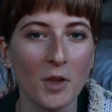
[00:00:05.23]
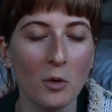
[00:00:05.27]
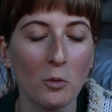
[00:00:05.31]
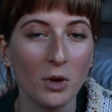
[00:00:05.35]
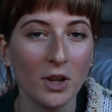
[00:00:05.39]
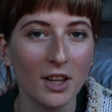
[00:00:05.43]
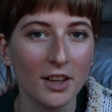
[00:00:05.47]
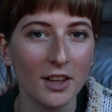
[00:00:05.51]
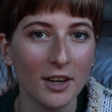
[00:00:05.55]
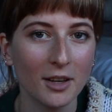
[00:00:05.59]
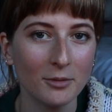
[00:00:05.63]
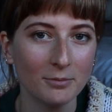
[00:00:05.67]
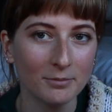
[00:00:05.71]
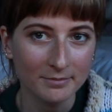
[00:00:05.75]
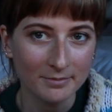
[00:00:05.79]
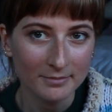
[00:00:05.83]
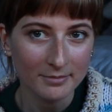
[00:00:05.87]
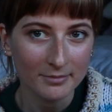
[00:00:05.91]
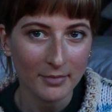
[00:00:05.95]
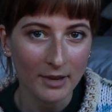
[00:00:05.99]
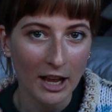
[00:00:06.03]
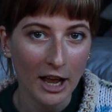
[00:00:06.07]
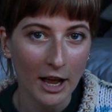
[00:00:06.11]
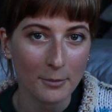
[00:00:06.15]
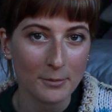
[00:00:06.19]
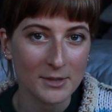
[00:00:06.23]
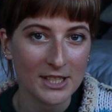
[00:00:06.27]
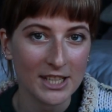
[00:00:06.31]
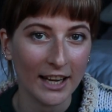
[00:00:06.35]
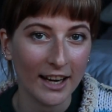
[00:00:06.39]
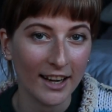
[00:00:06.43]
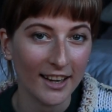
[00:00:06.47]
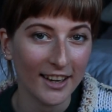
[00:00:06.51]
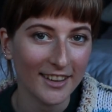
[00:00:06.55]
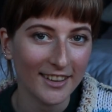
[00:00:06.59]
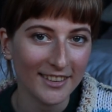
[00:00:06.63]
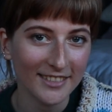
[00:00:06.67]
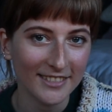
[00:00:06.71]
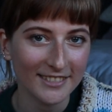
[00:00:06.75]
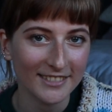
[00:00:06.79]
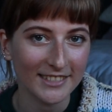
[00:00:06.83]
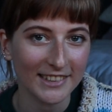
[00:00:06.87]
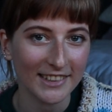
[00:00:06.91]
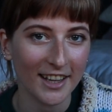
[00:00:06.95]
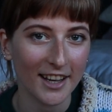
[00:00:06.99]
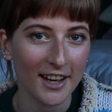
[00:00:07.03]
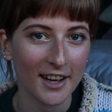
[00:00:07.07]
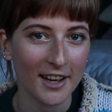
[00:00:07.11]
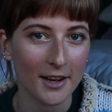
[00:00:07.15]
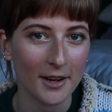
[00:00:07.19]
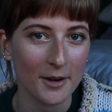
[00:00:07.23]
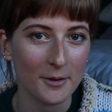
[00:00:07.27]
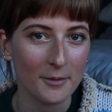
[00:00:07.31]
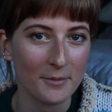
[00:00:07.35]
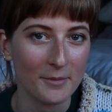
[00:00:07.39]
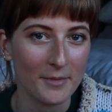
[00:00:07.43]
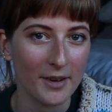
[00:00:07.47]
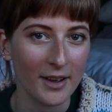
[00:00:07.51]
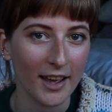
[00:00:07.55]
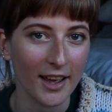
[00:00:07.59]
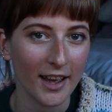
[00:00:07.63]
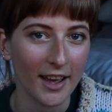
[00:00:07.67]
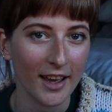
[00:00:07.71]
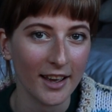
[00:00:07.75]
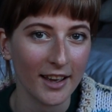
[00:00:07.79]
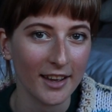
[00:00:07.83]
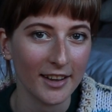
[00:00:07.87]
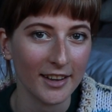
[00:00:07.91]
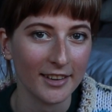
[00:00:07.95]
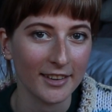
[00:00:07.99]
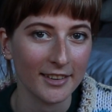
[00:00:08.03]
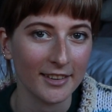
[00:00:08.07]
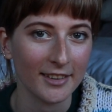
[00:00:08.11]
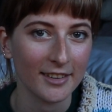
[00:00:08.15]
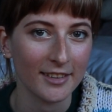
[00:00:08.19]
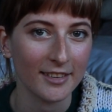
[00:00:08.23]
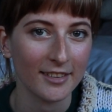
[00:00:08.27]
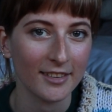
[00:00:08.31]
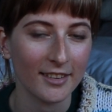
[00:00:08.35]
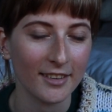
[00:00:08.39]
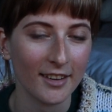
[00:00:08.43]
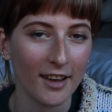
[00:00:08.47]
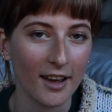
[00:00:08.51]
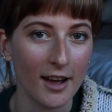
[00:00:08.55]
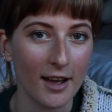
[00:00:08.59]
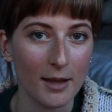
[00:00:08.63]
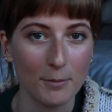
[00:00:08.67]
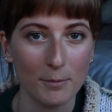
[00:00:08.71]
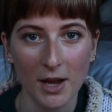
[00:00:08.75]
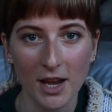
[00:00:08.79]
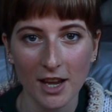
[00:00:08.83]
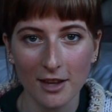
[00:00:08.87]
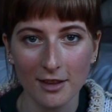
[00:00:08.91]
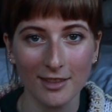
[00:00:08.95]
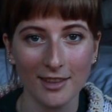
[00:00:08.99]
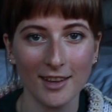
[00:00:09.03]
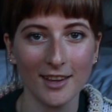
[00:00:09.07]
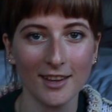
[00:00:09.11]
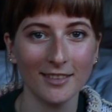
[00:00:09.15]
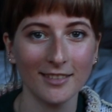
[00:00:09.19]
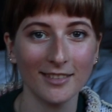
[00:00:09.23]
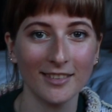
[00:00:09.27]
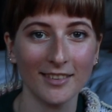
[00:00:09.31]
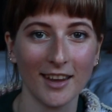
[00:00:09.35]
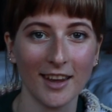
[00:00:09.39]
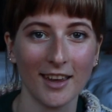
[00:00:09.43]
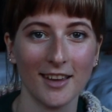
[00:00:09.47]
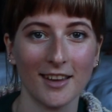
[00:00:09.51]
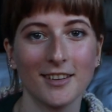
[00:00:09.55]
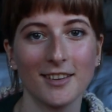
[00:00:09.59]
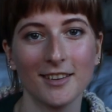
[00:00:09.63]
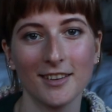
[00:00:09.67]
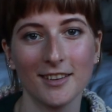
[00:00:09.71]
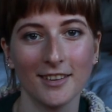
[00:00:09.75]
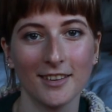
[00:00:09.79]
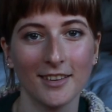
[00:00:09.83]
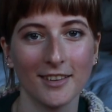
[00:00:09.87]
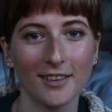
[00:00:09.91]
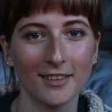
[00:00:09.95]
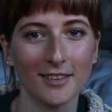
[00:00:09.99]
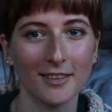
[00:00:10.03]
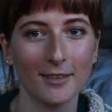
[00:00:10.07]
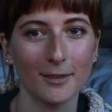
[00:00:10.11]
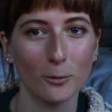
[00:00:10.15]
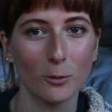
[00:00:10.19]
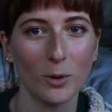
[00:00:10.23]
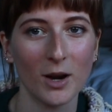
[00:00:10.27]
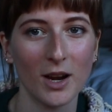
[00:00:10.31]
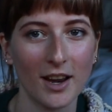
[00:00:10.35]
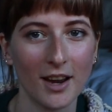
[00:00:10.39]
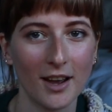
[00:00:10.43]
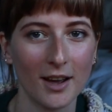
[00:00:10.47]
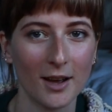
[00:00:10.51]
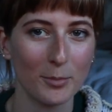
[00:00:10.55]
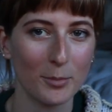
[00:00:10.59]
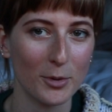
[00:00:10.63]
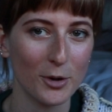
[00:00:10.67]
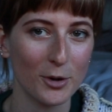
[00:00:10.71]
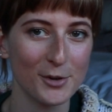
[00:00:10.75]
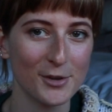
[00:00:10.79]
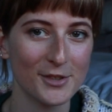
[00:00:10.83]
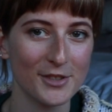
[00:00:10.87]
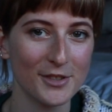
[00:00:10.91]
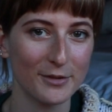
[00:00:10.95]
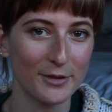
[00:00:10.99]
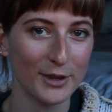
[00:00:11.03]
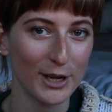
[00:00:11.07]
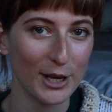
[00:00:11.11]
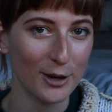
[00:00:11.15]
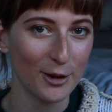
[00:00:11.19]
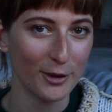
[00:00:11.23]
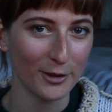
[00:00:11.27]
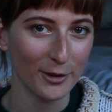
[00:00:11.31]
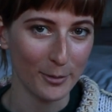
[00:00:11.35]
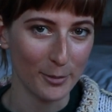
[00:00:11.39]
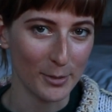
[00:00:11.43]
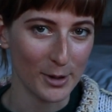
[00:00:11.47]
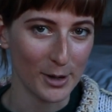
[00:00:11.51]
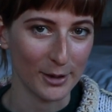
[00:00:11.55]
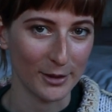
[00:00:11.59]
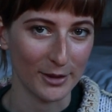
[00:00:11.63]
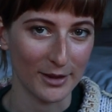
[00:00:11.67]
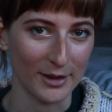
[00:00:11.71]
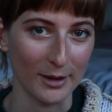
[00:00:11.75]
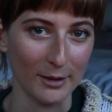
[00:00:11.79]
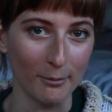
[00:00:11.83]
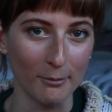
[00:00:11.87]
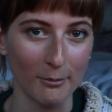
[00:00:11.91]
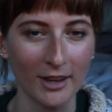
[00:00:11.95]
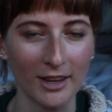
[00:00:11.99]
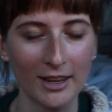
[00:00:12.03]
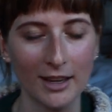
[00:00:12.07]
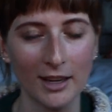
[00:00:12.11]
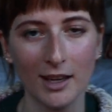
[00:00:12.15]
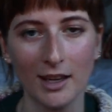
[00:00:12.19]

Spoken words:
welcome. I'm Talia, and I make things, and this is where I post videos about them.